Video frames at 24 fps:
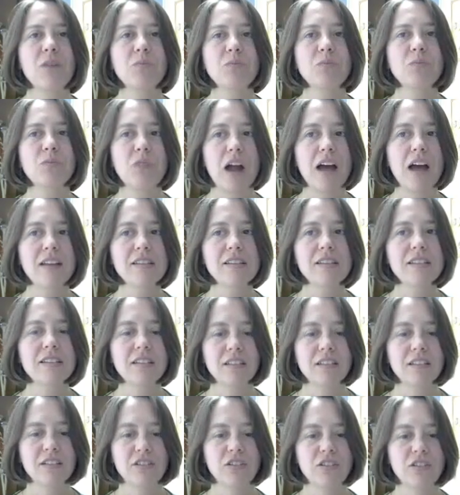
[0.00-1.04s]
Rest.
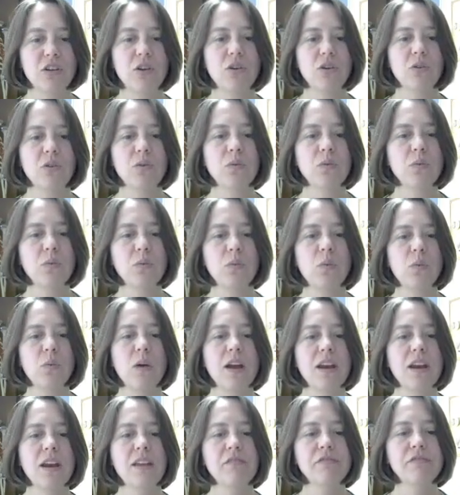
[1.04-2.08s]
So
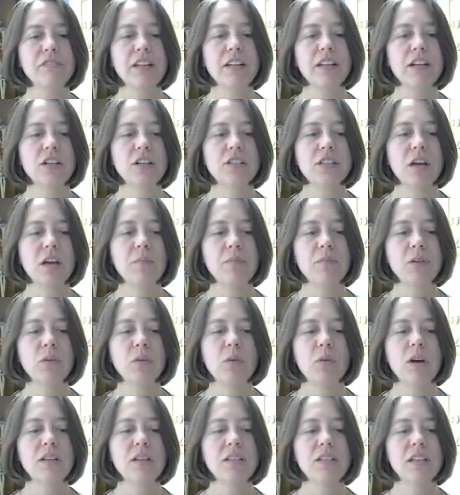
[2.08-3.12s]
when it flares up, you'll
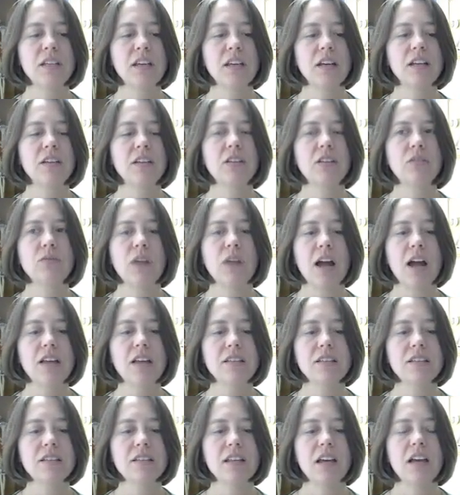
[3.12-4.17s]
want to get
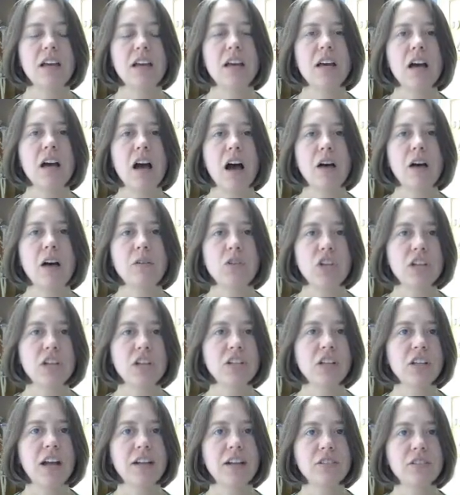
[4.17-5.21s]
rest.
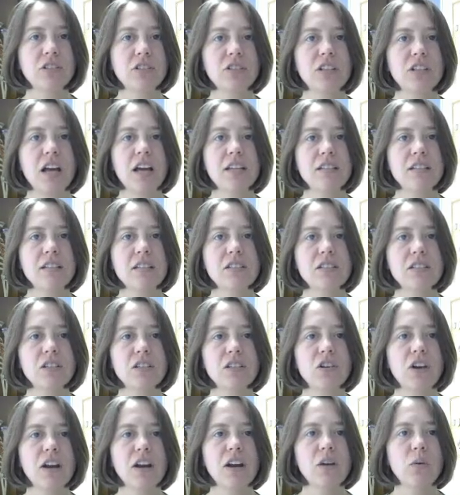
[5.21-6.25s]
Gentle exercise is a
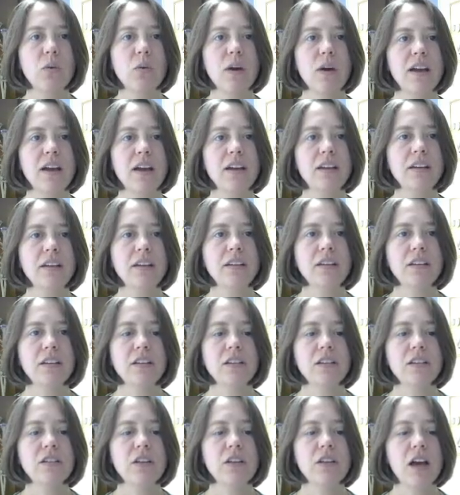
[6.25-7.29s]
great way
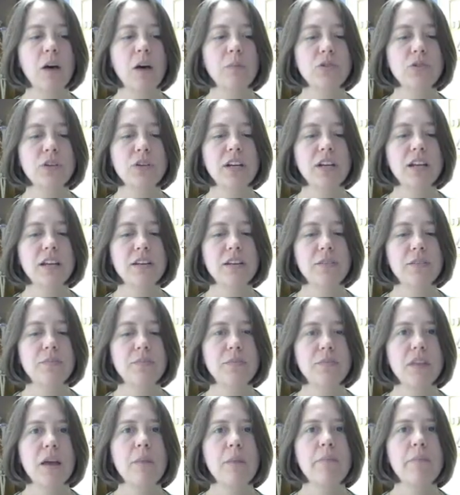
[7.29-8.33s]
to help treat it.
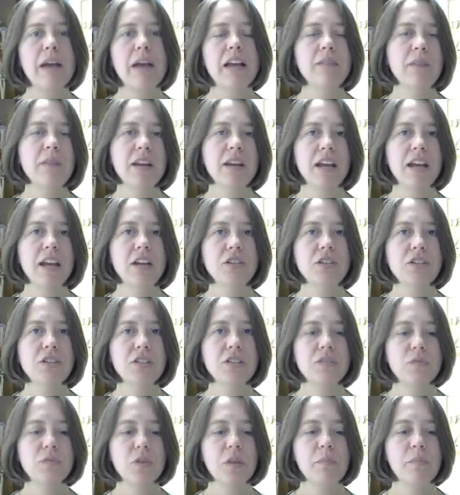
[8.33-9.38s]
Pain medications
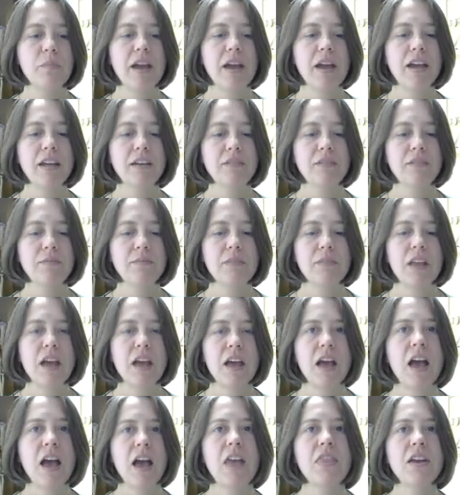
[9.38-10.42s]
for the pain.
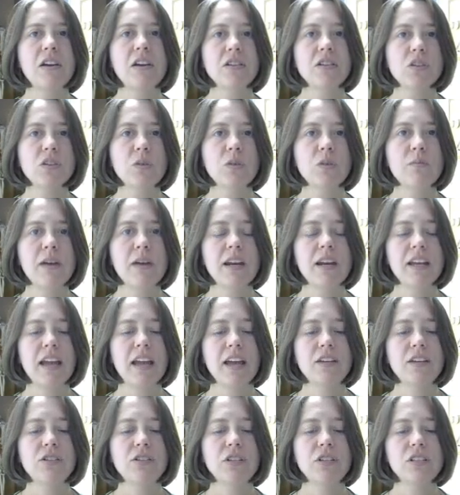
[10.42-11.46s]
And then also
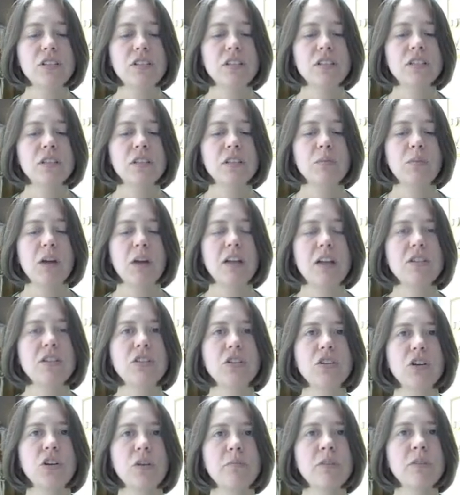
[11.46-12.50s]
medications to suppress
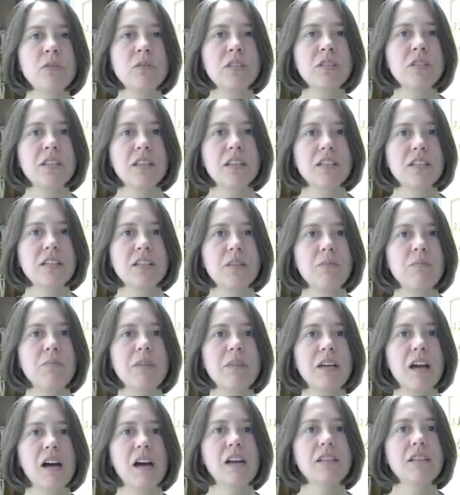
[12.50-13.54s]
your immune system
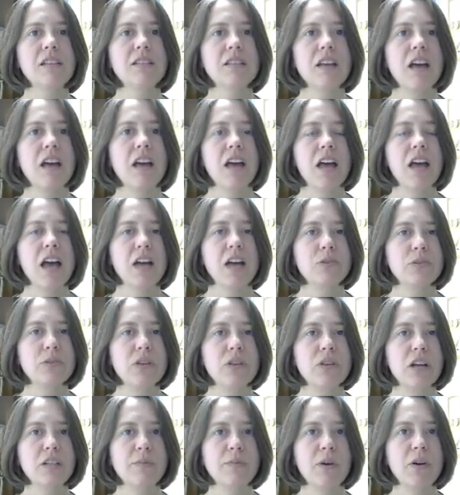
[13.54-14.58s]
because, as we
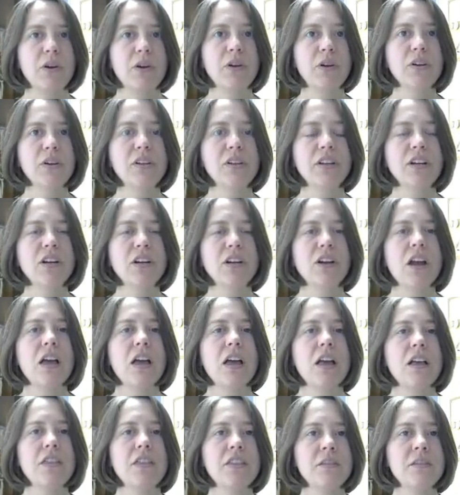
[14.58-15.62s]
talked about earlier,
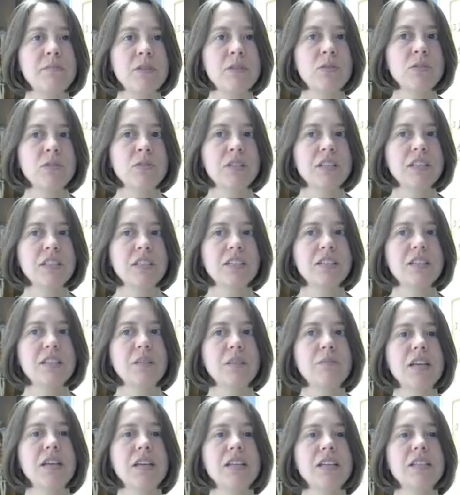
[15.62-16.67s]
the immune
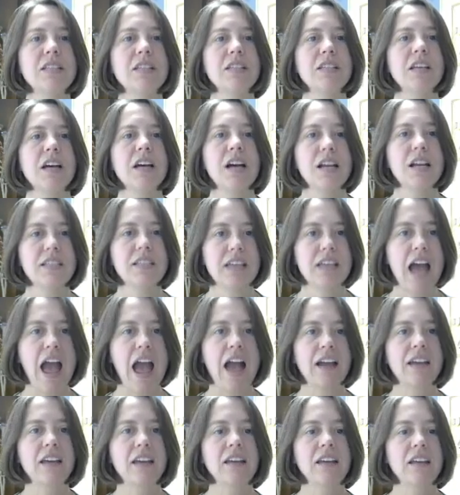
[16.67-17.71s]
system is
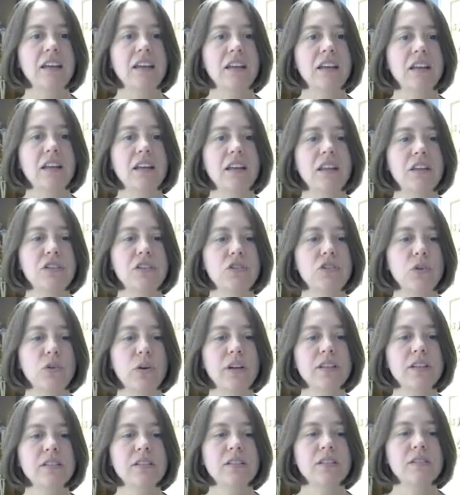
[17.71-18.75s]
attacking the
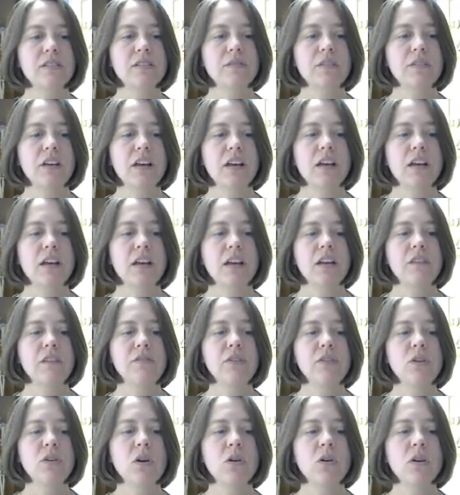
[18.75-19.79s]
joints. And if
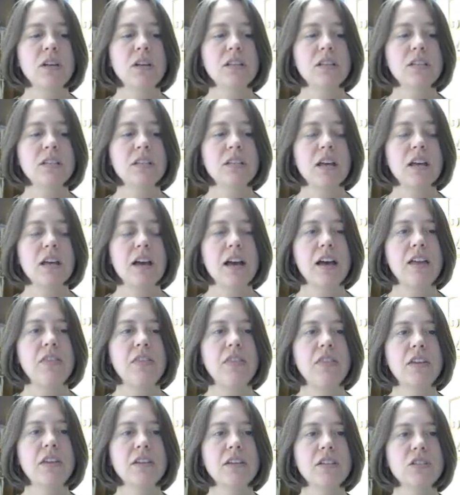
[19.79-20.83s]
you notice
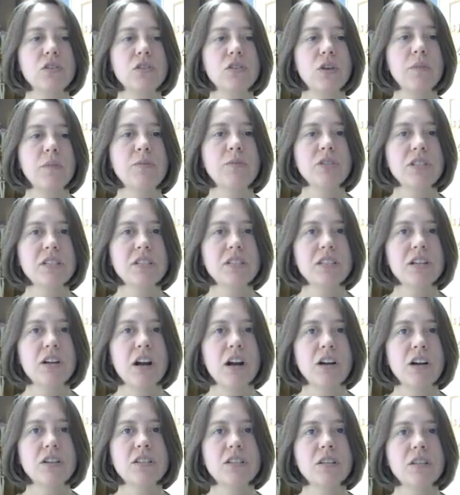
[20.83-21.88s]
in the descriptions, there
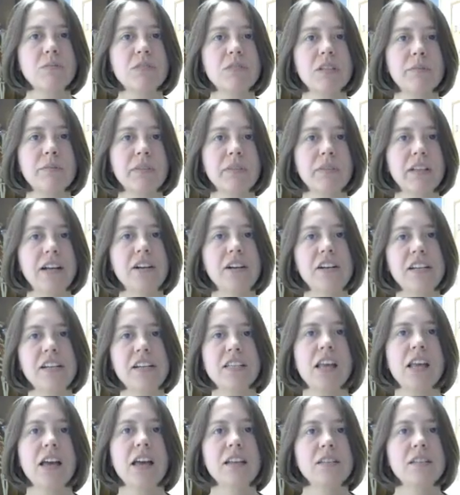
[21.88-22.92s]
are some
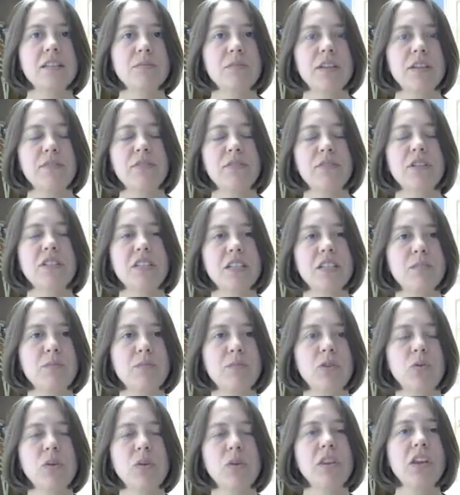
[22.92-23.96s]
similarities and some differences
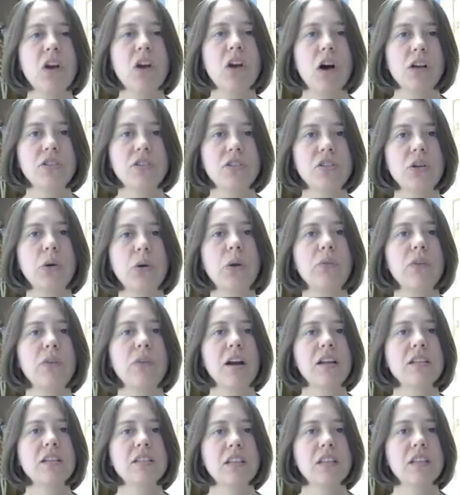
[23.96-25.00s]
between the
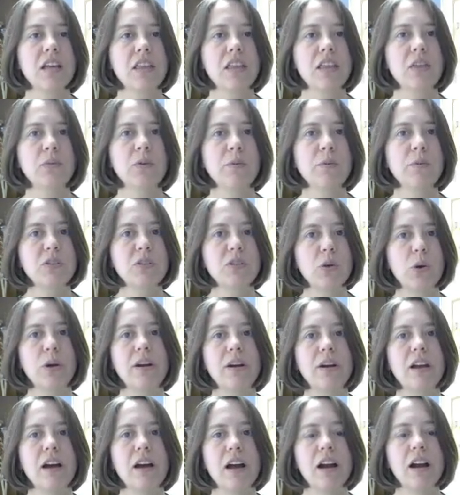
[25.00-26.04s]
osteoarthritis and the rheumatoid
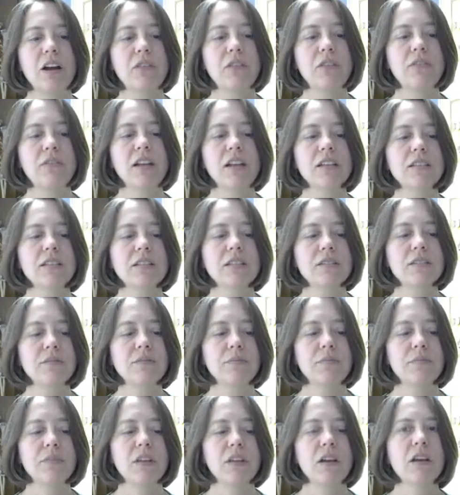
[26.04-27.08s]
arthritis.
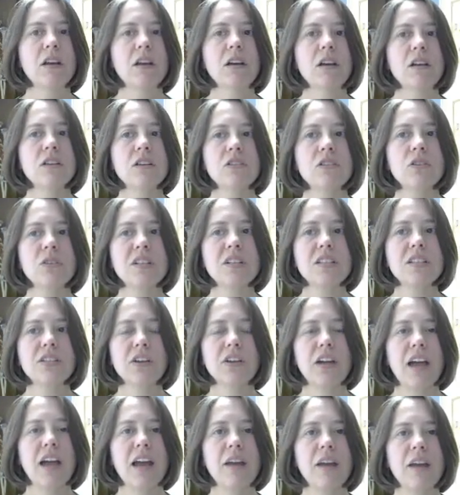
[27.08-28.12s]
So let's
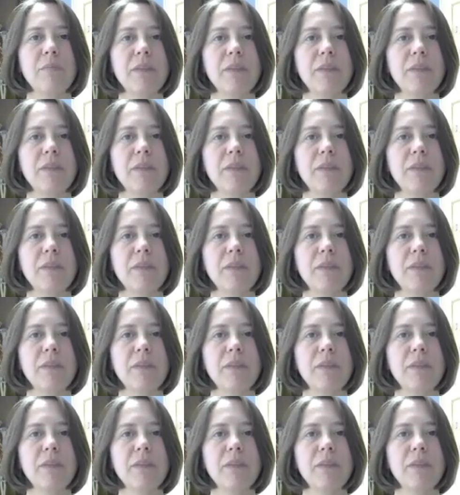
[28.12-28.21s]
look at a